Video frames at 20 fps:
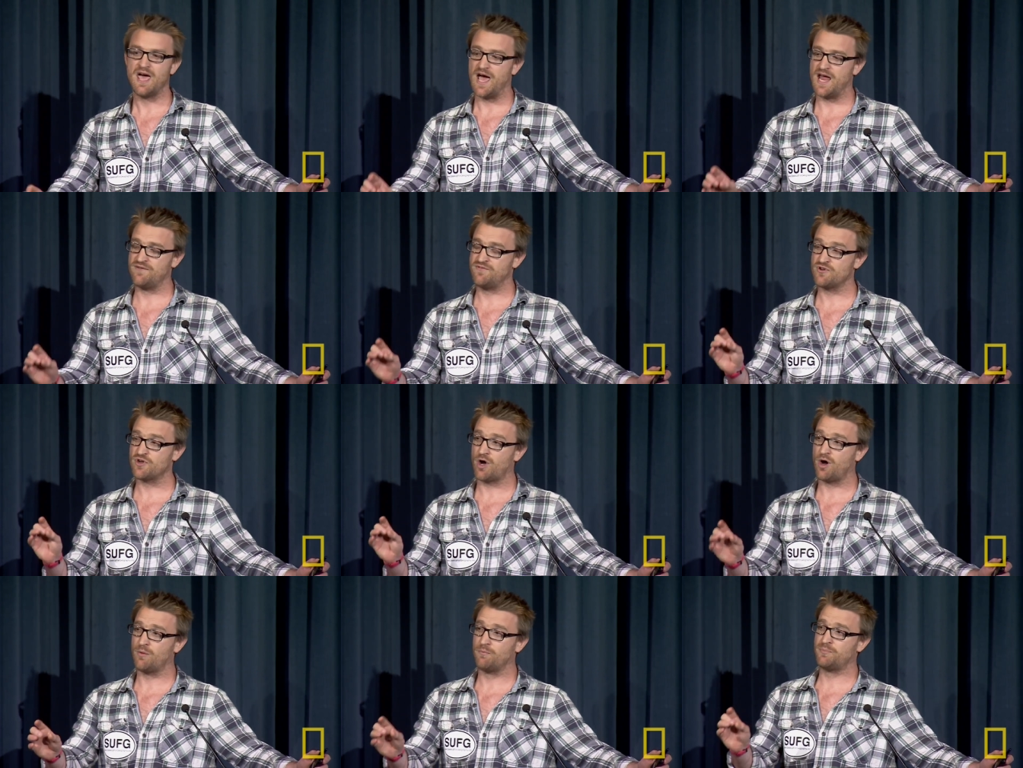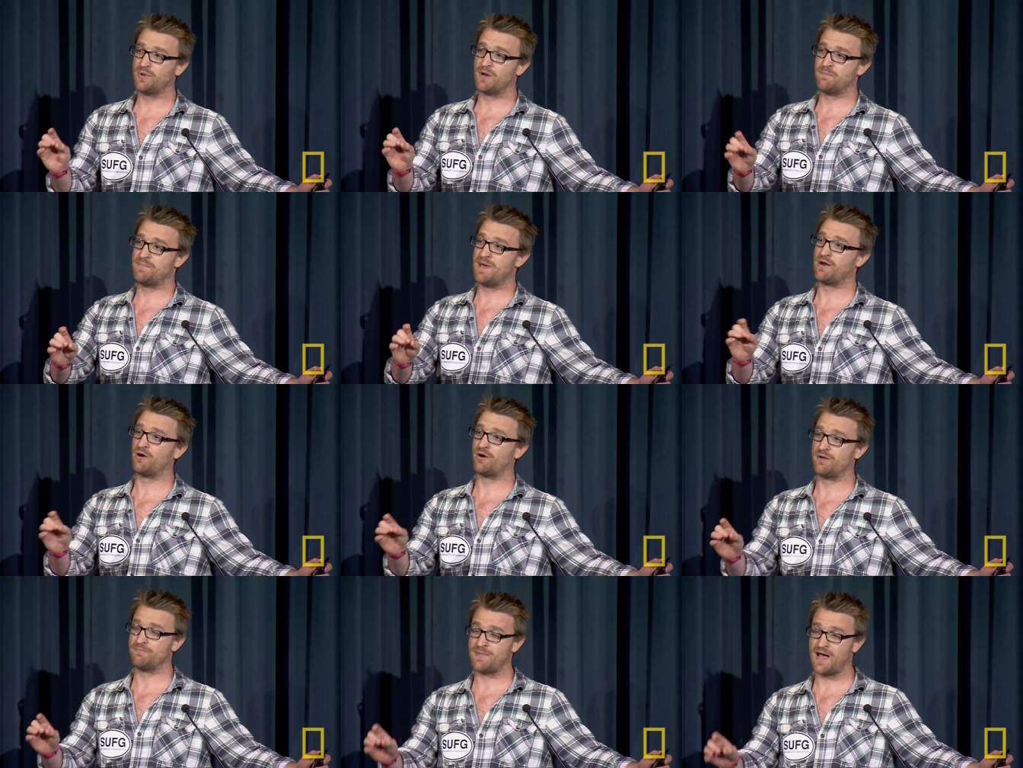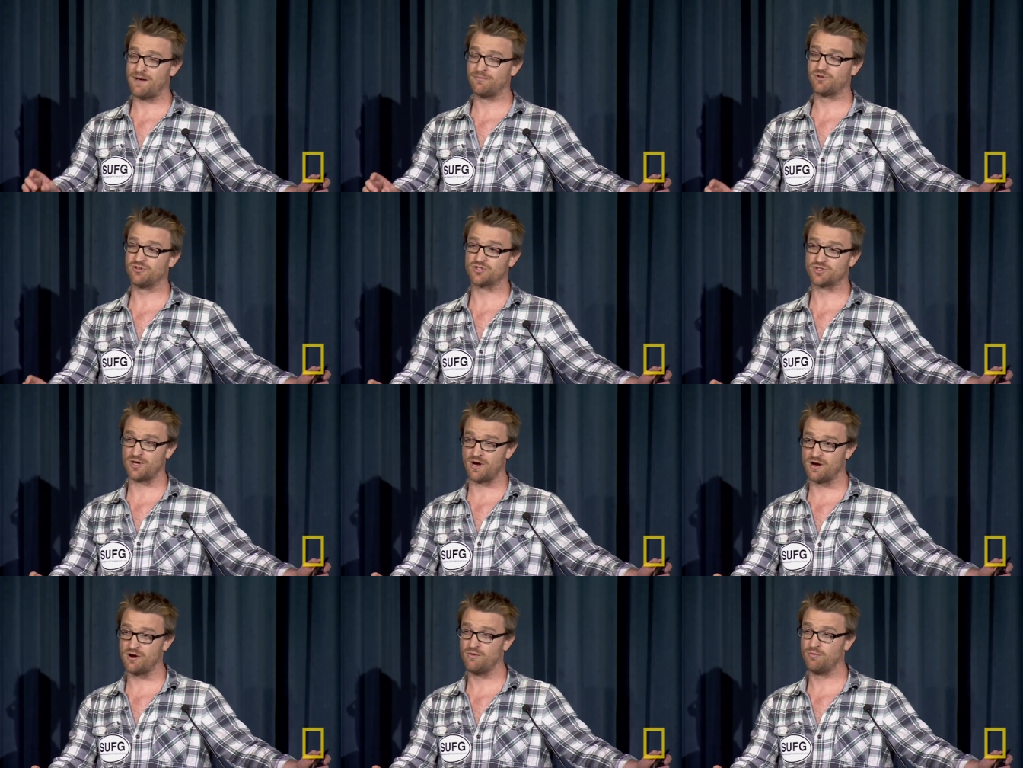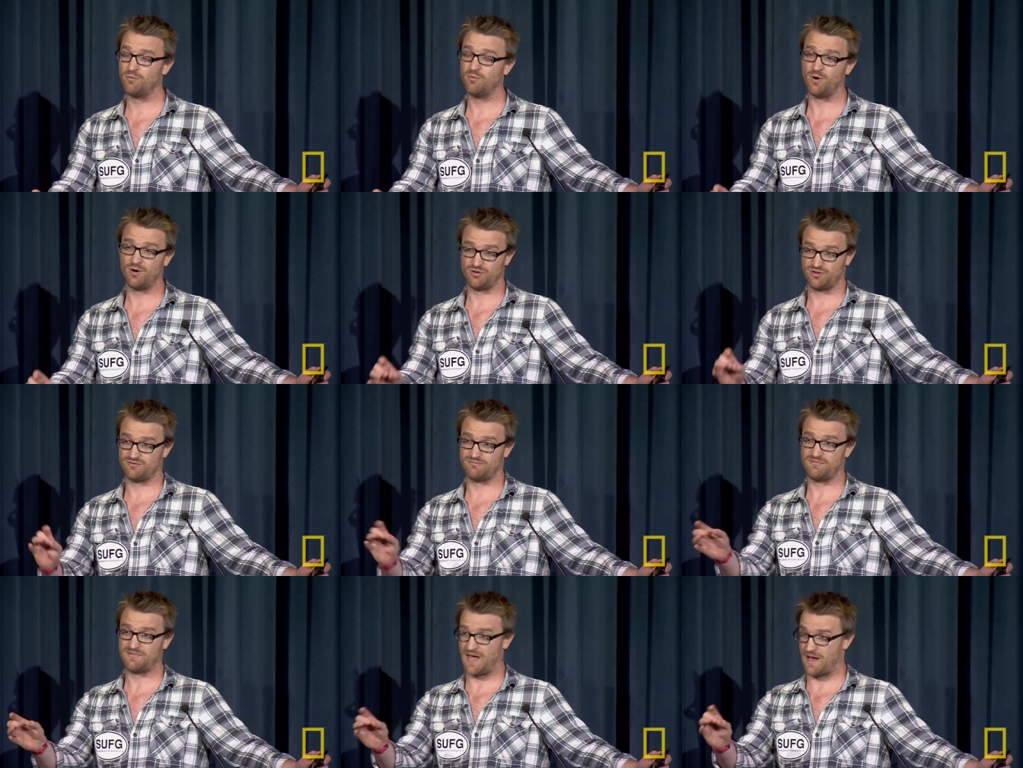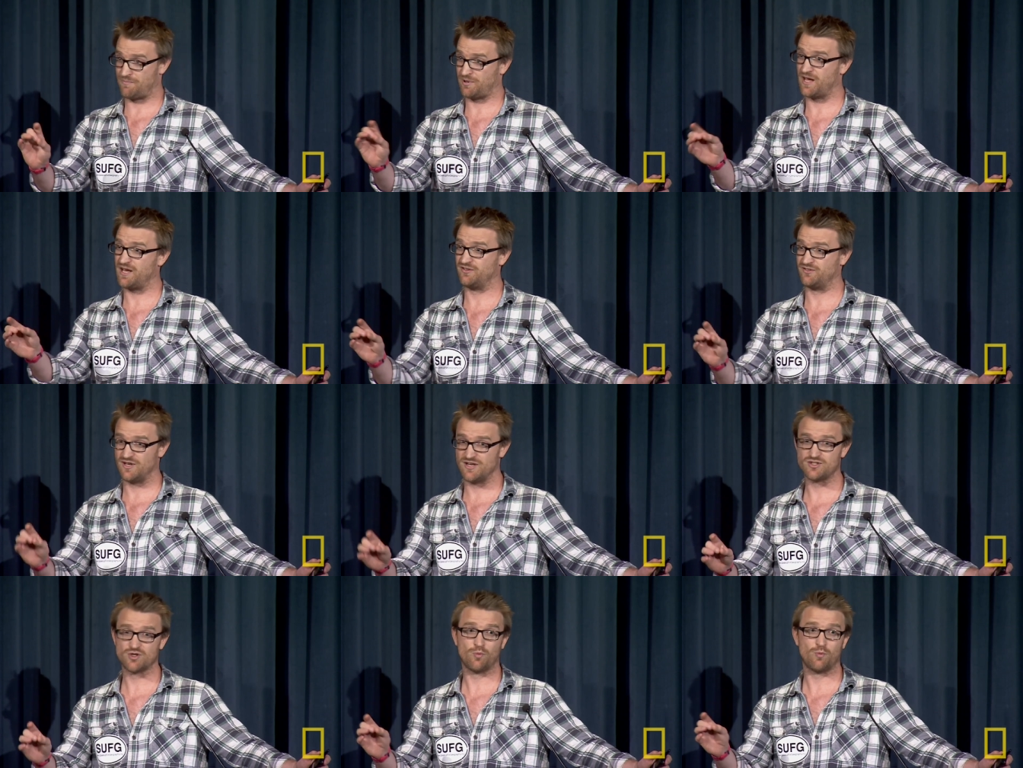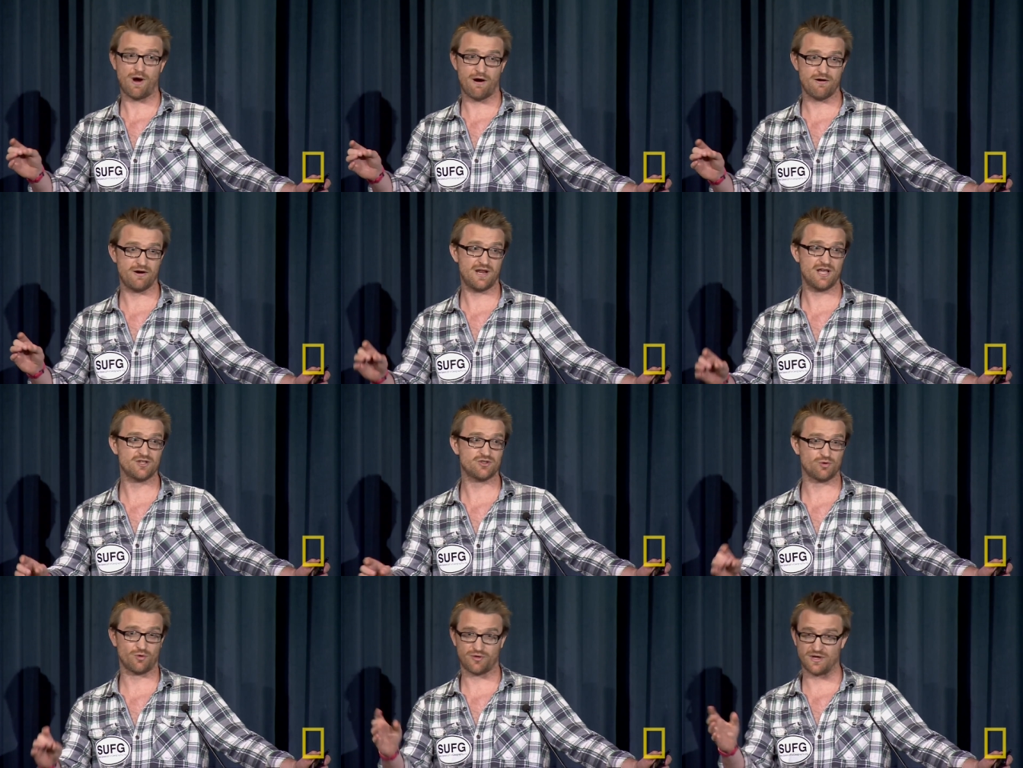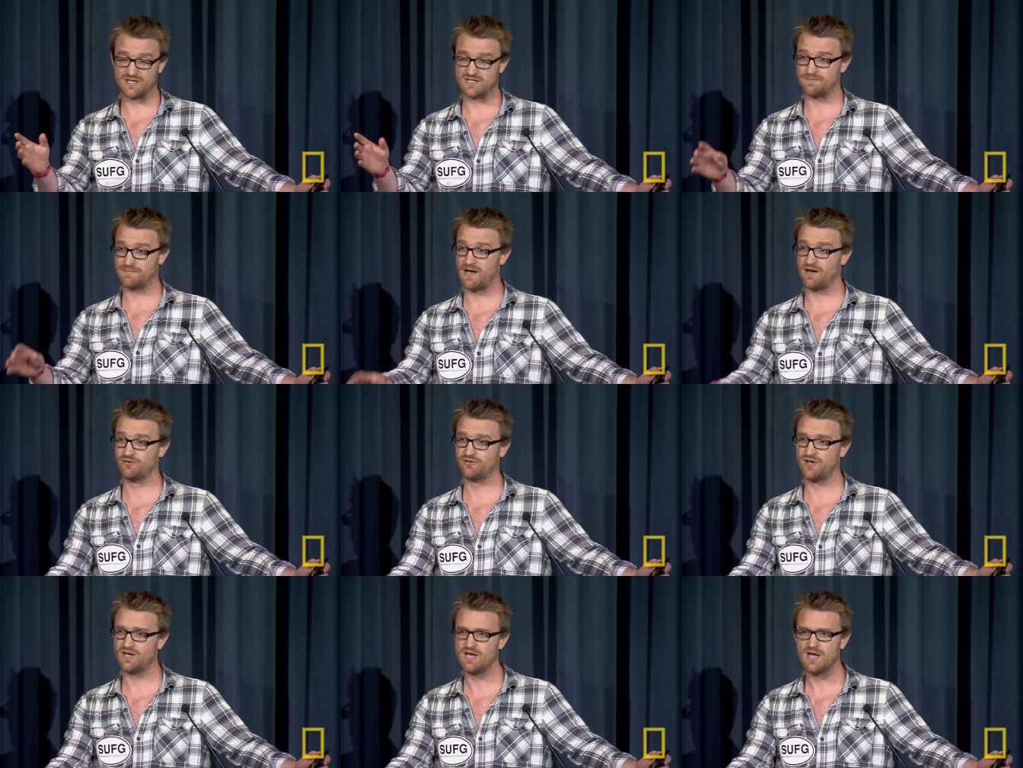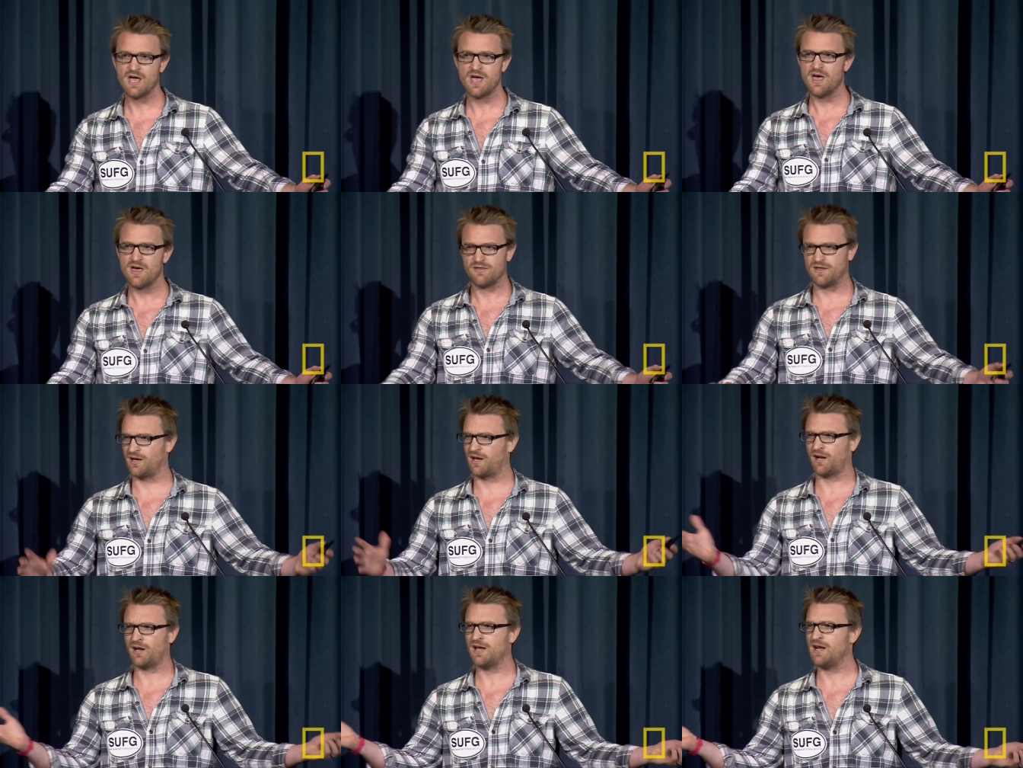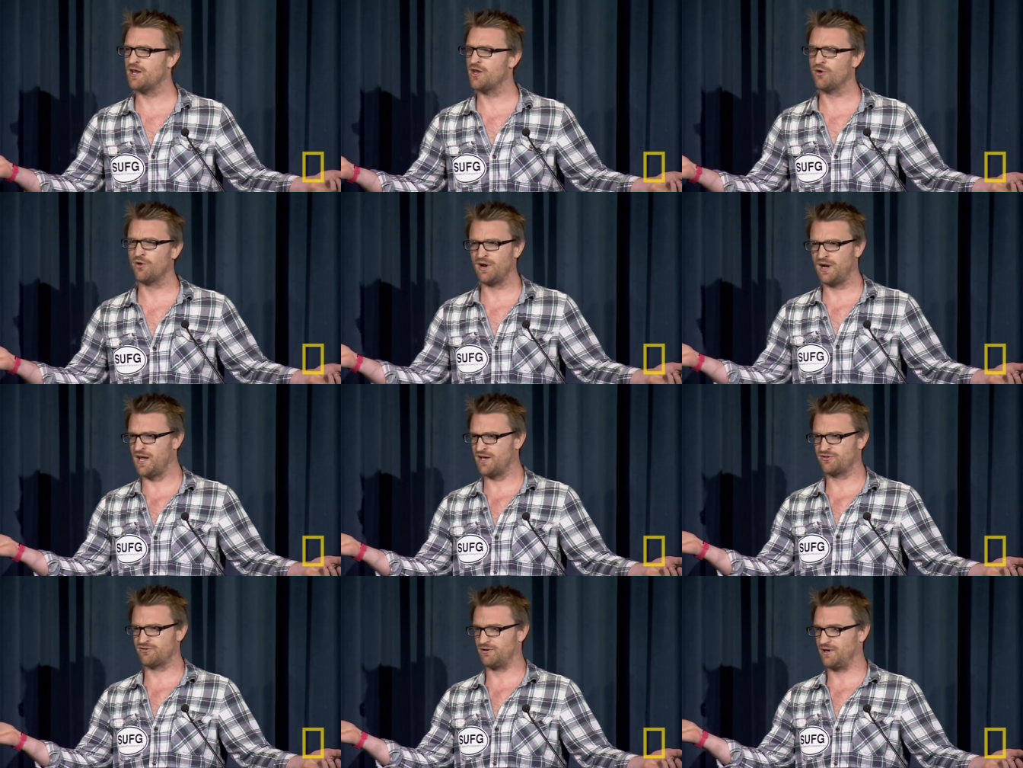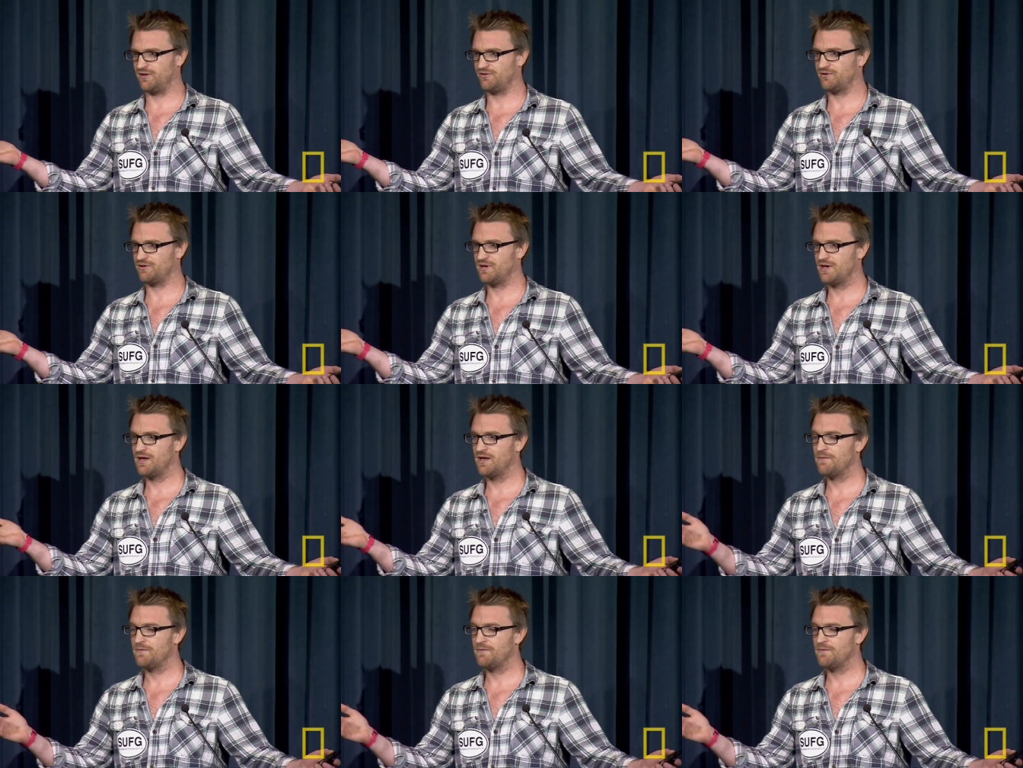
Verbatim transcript: And if you can't put a pin on a map to show what that place is or where it is or things about it, then clearly you're illiterate.